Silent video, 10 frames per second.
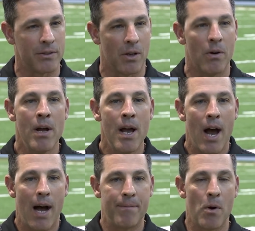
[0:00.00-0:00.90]
So
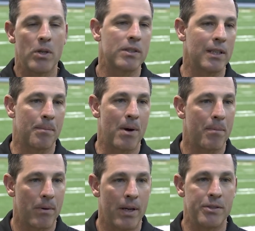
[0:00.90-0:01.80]
I focus on the
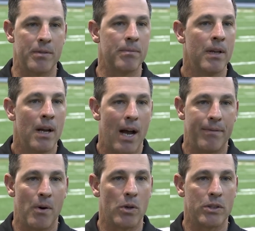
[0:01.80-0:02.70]
preparation. I
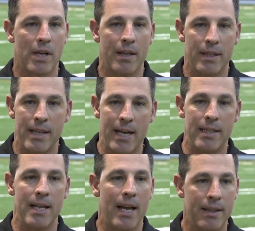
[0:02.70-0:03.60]
focus on the
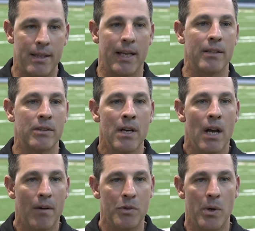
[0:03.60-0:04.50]
day-to-day things
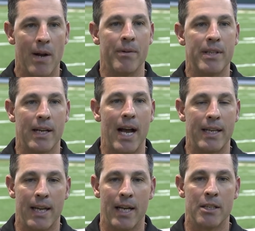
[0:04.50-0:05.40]
of doing everything I
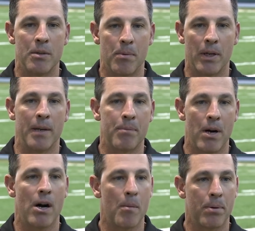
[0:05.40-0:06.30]
can to
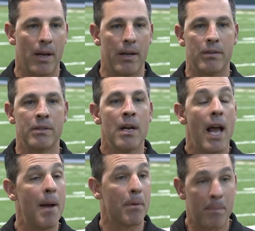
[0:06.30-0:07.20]
prepare our players
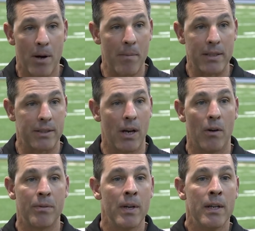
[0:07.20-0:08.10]
and prepare
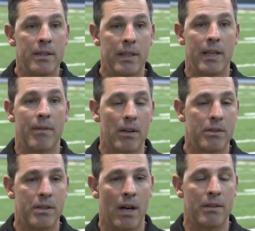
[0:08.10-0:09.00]
myself to give our
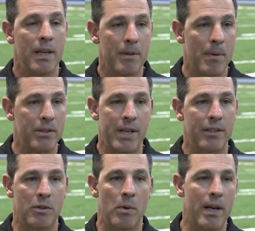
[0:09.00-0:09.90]
team the best
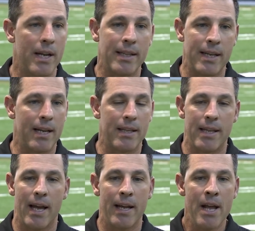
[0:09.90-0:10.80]
chance to win. And at the end of the
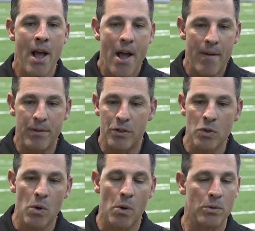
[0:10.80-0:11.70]
day, if you
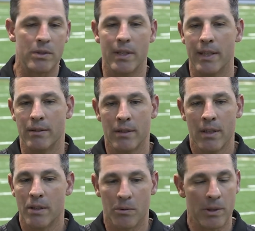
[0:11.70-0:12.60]
do all those things,
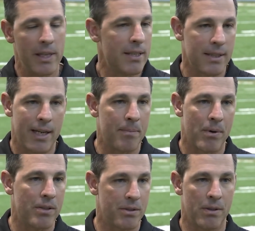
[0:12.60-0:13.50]
there really isn't any
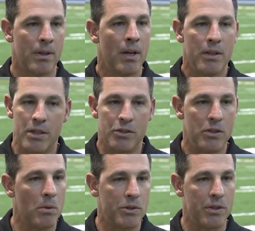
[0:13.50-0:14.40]
pressure. You just
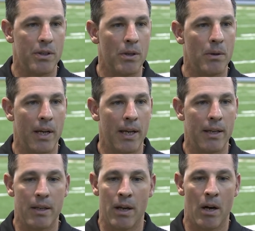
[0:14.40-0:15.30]
do what you do,
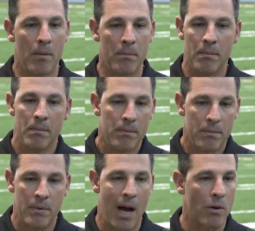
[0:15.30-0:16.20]
and
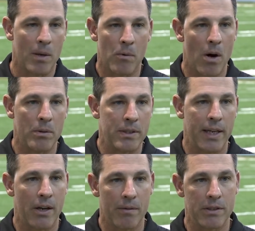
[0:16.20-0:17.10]
the outcome will always
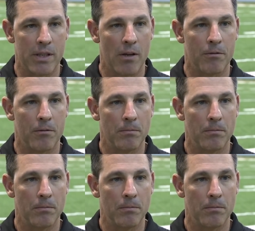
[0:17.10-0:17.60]
take care of itself.